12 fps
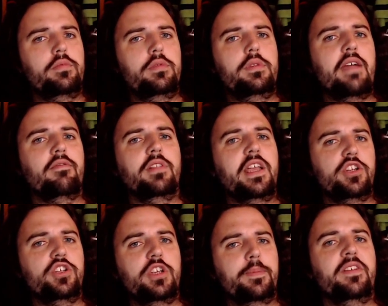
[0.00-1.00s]
that
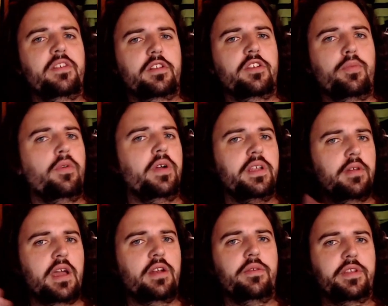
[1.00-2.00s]
relationship is at this point. I
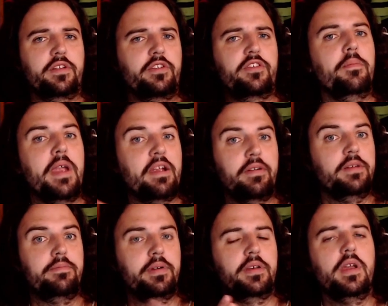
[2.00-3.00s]
don't think they're still married,
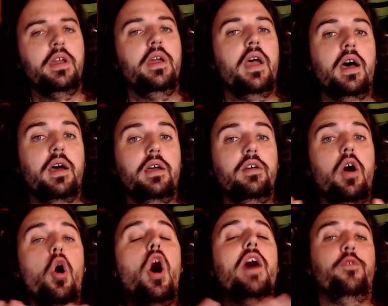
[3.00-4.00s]
but
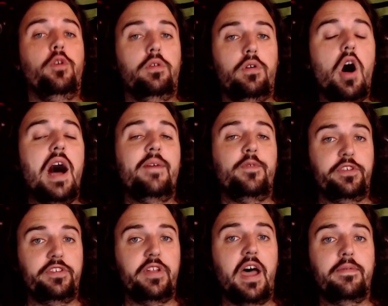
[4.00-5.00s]
awful, awful
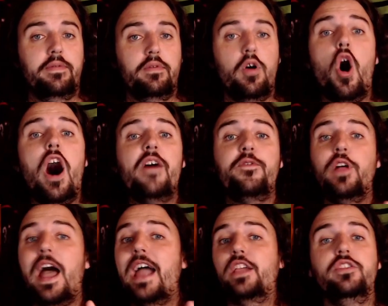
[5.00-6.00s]
stuff. Awful
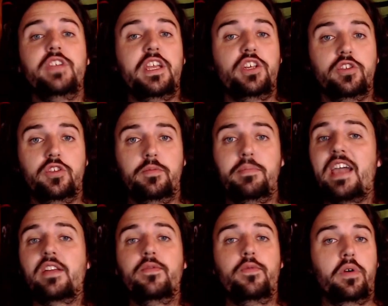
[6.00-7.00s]
accusations back
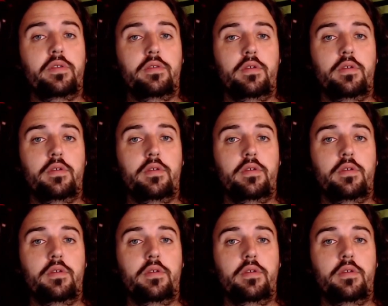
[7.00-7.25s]
and forth.